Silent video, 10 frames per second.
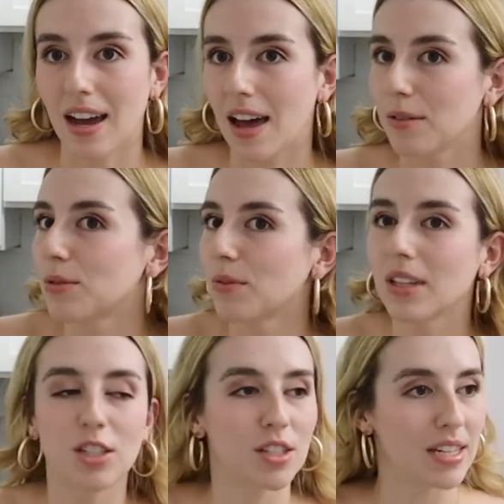I was
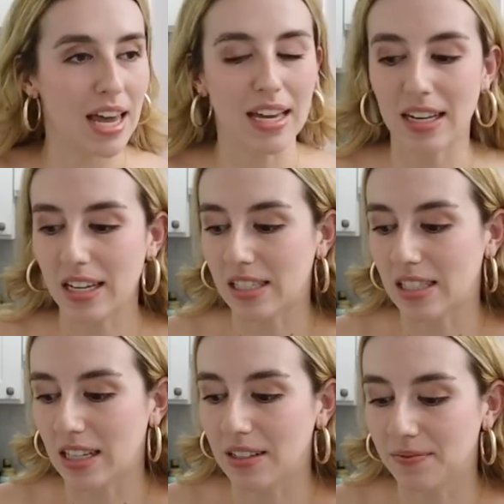really just taking it
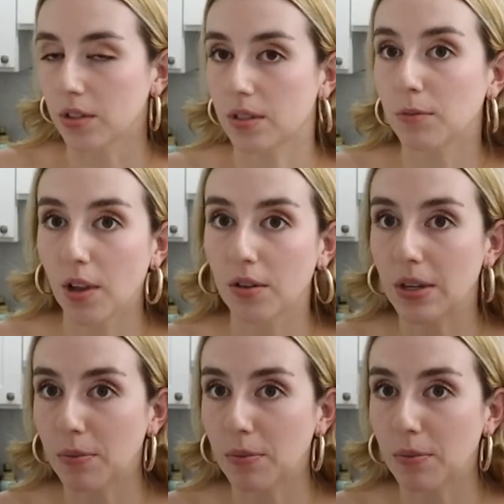easy. Ordered some clothes